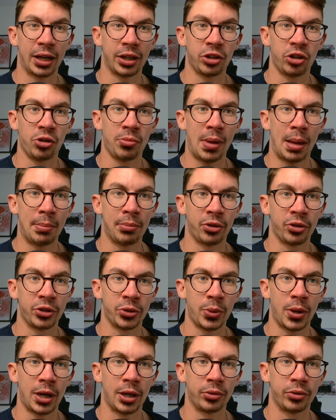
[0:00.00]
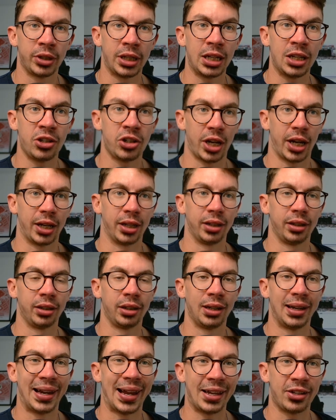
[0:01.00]
a new member as well. DJ,
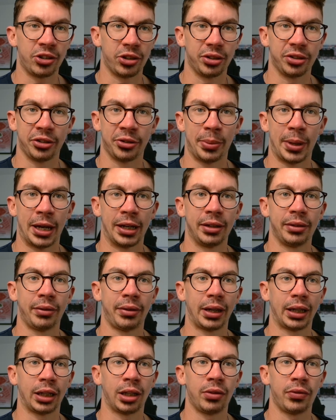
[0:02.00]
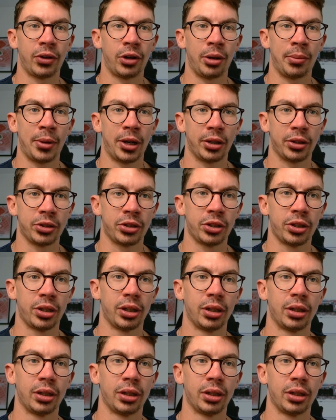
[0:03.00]
legend, mate. Thank you very much.